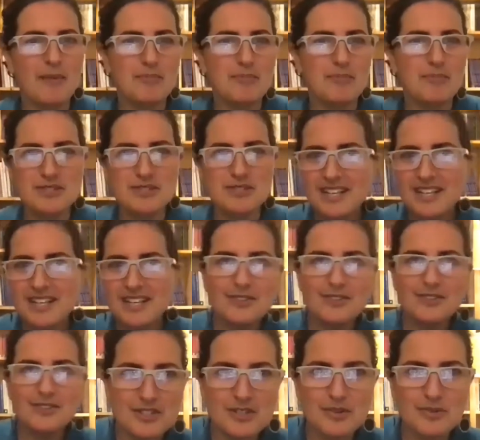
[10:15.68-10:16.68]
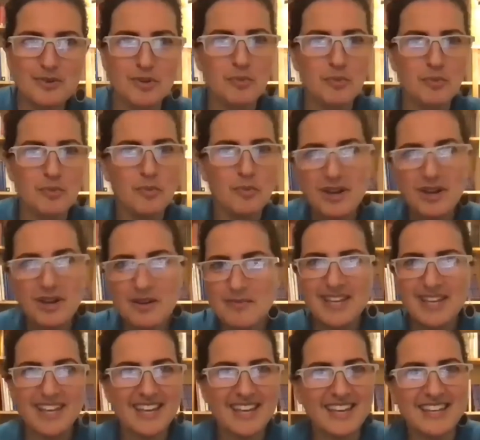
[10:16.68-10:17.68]
a particular issue with one of
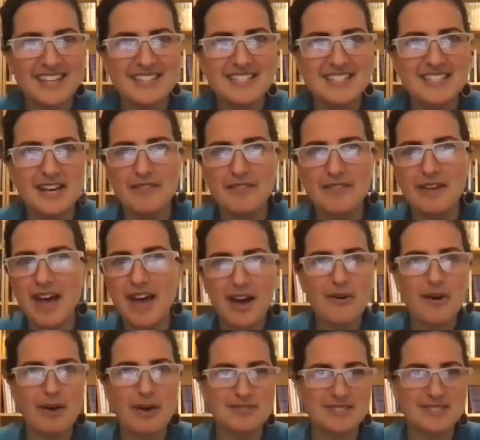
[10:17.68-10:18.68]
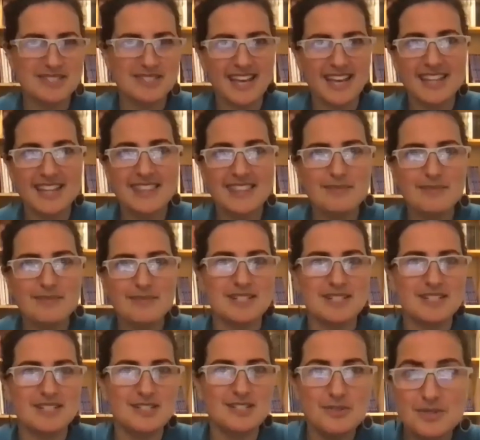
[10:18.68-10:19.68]
my kids, of how I was going to get them
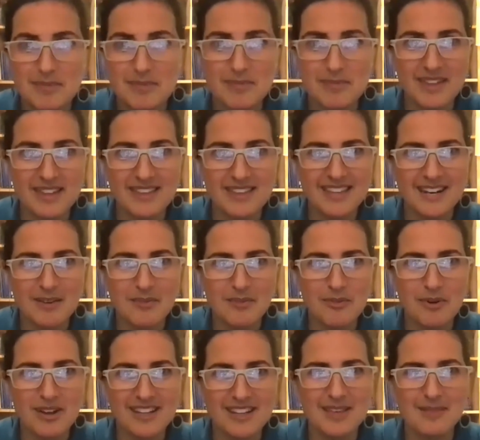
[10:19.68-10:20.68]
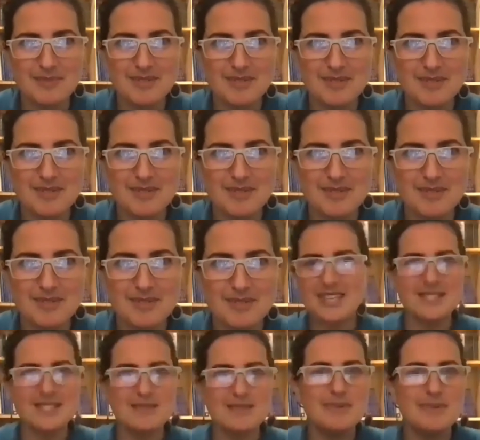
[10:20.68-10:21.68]
to do something that I wanted them to do,
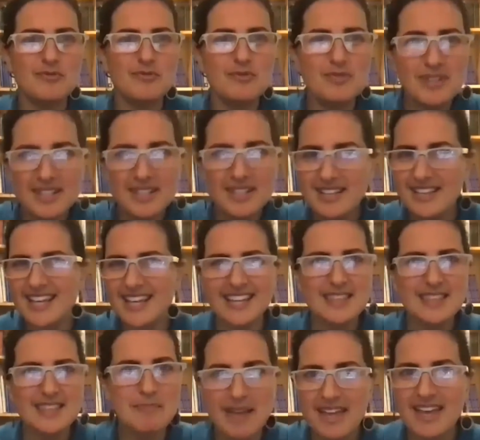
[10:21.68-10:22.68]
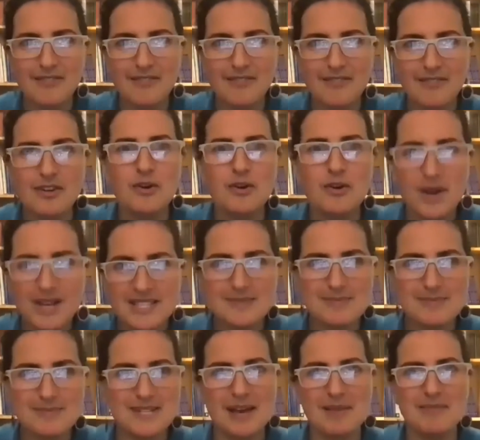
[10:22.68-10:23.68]
that's been really like in the making for
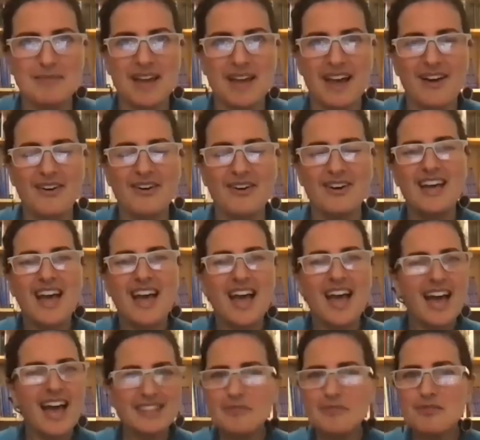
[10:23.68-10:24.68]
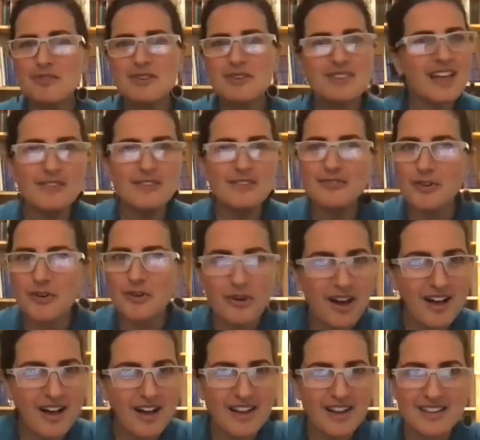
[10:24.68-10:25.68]
quite some time now. And there were a lot of
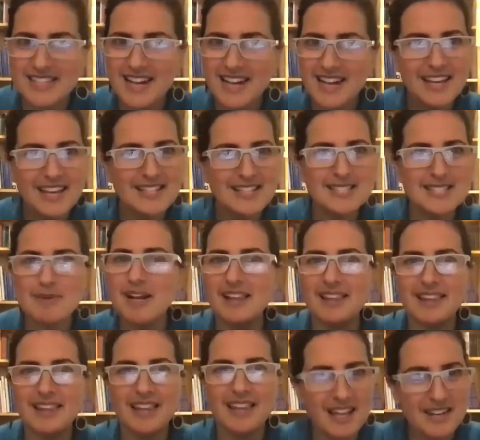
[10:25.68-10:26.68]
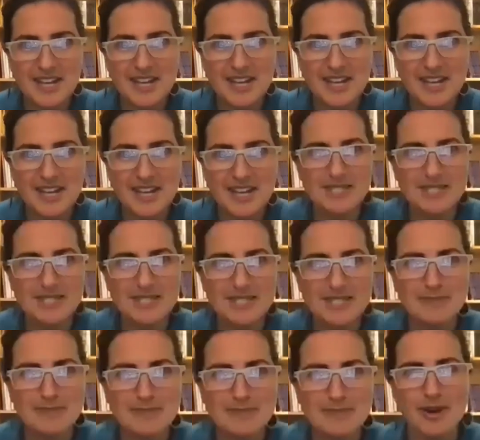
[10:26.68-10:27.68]
phone calls, and I had spent a lot of time on this
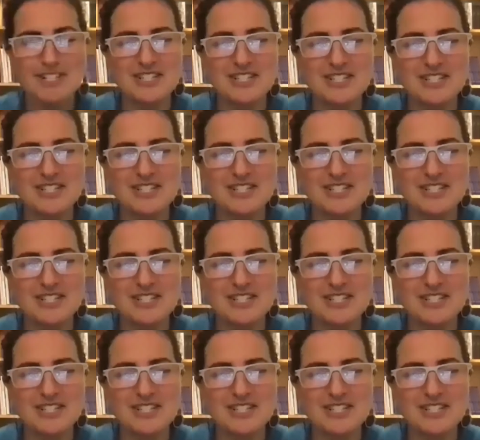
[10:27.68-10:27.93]
project,